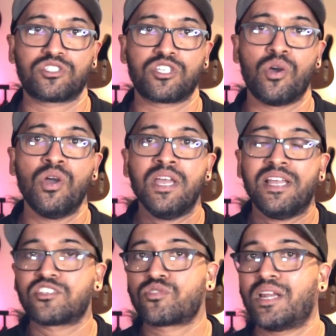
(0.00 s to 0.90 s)
So
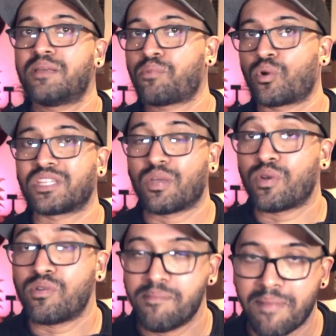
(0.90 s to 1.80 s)
it's really important that we
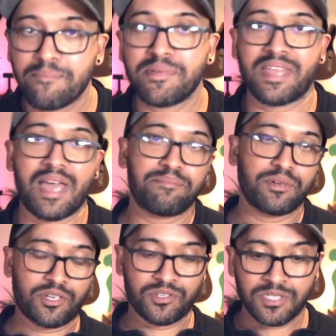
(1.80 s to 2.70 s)
remember that
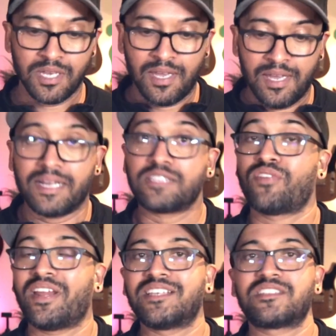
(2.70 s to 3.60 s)
because it's
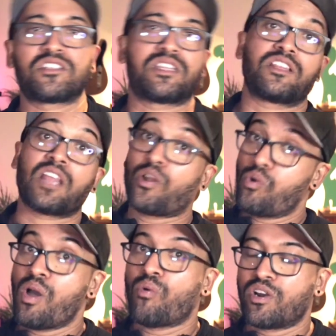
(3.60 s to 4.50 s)
very easy to think that, oh,
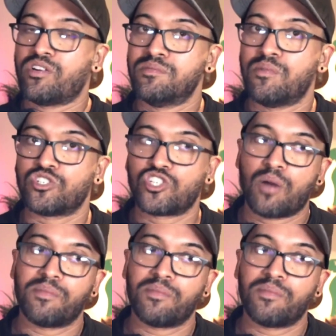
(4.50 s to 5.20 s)
I want a remote job.